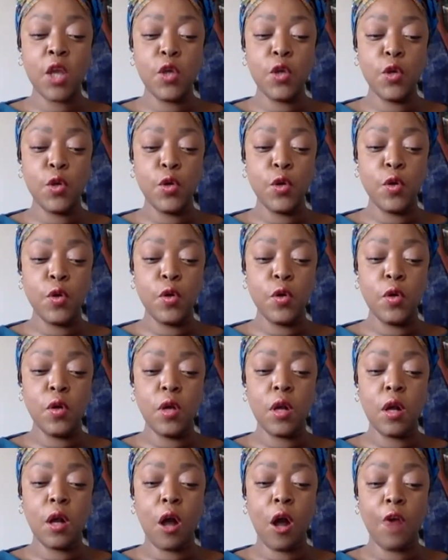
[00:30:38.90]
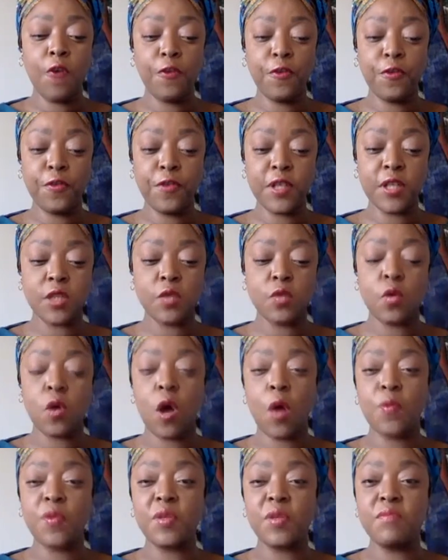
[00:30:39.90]
you confident
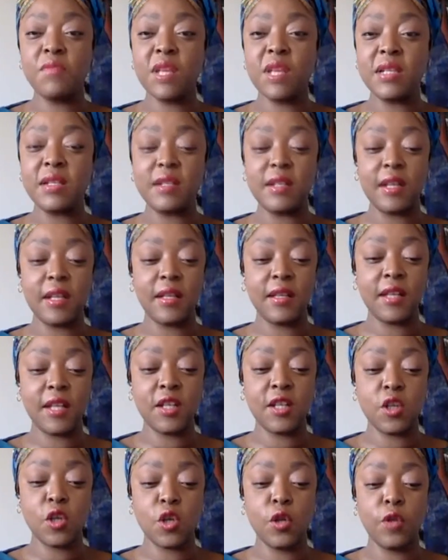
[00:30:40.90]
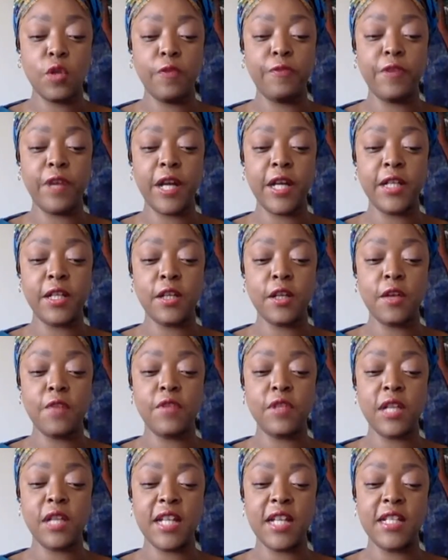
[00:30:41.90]
or optimistic that you'll find a
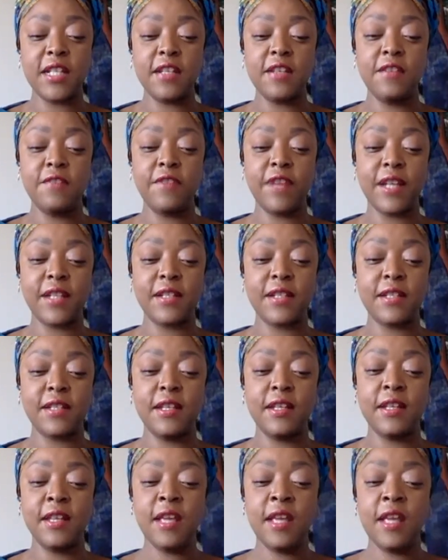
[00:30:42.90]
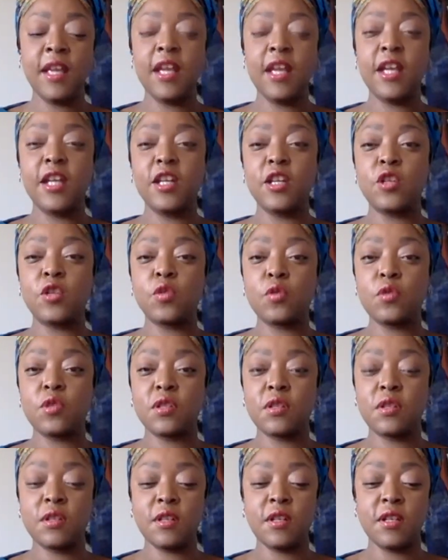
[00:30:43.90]
COVID-19 vaccine in a
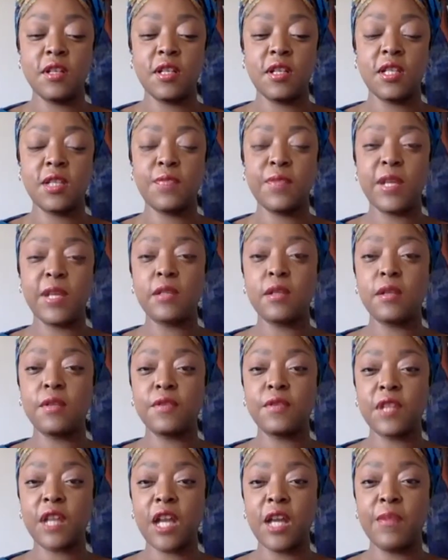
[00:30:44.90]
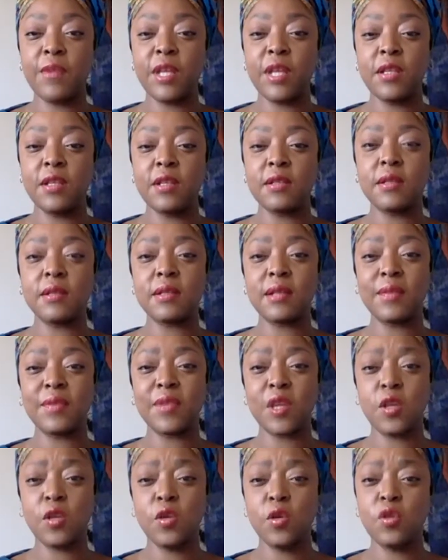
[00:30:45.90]
shorter space of time? And this is
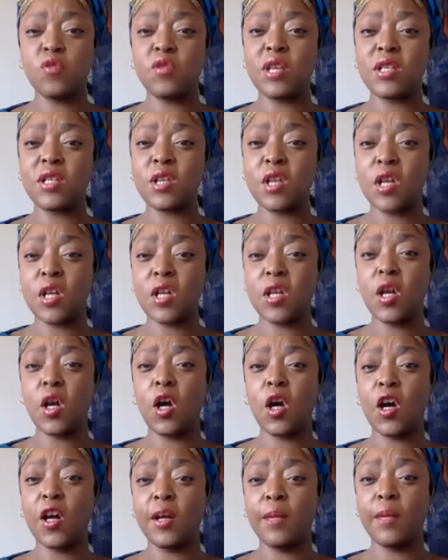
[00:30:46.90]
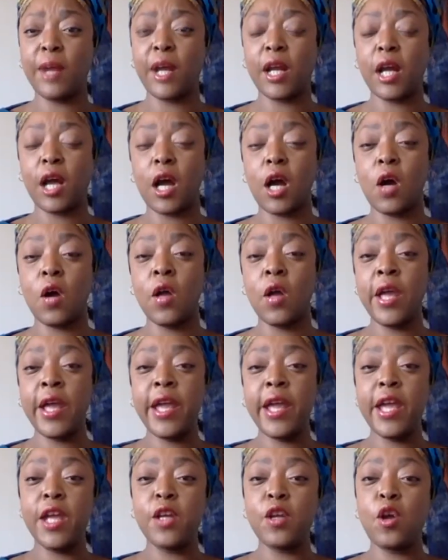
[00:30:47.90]
something you addressed earlier on about how
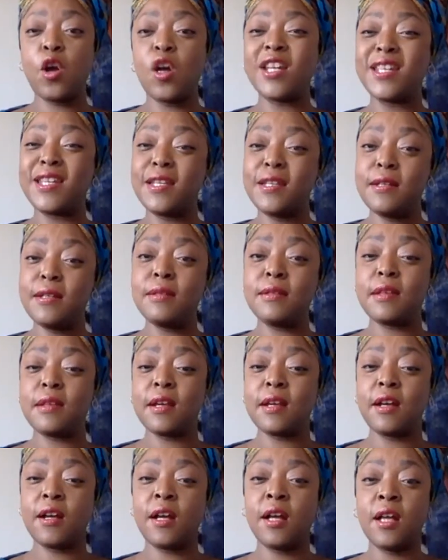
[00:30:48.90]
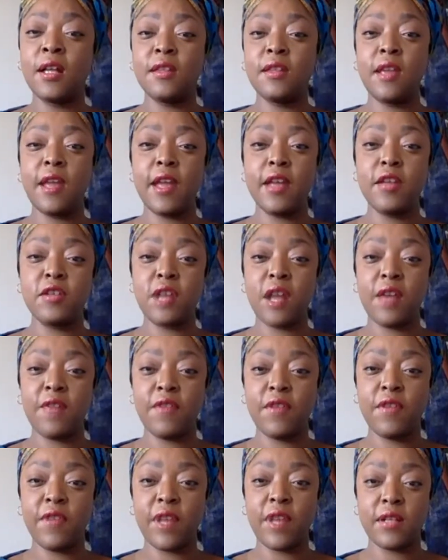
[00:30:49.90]
it got easier, the
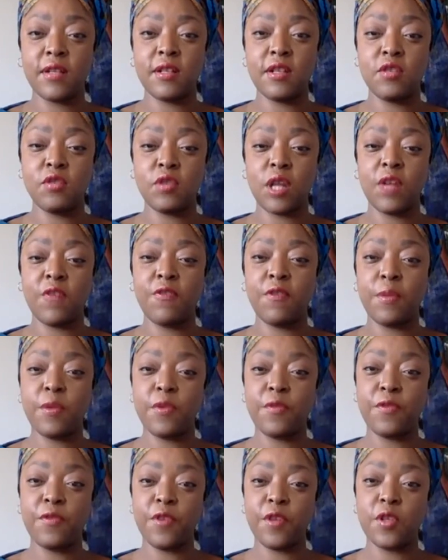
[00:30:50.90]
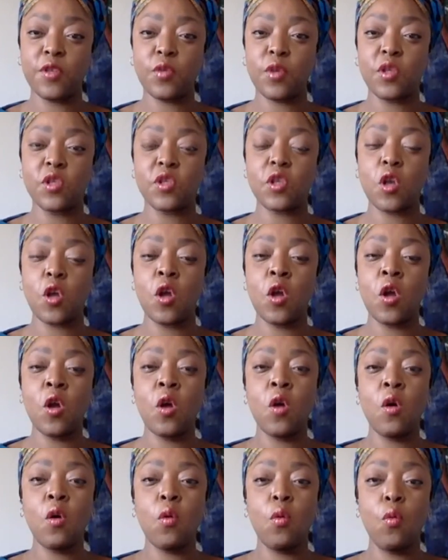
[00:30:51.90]
HIV vaccine trial, from the first one. So
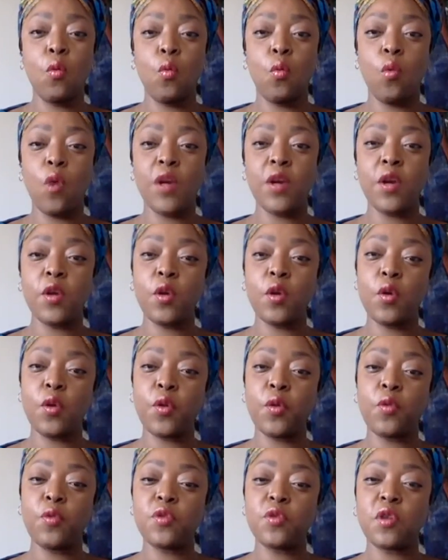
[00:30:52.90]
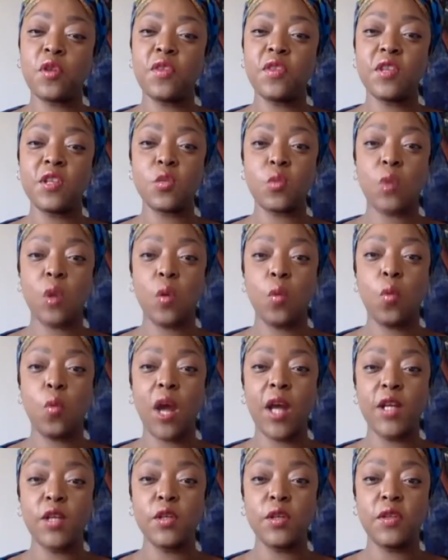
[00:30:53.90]
what are your thoughts on this one?
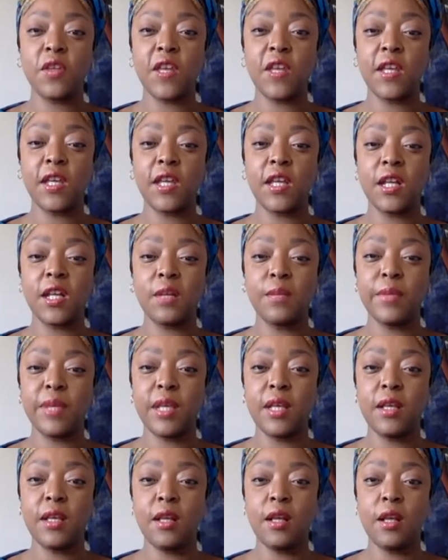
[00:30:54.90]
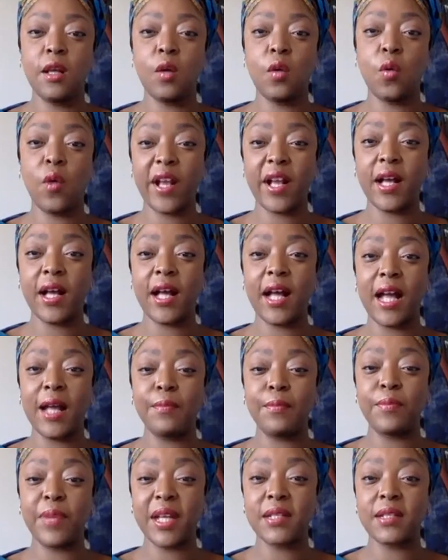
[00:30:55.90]
Why do you think it'll be quicker
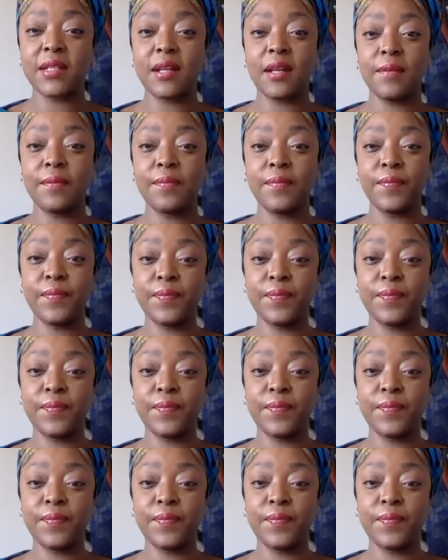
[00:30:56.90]
and better?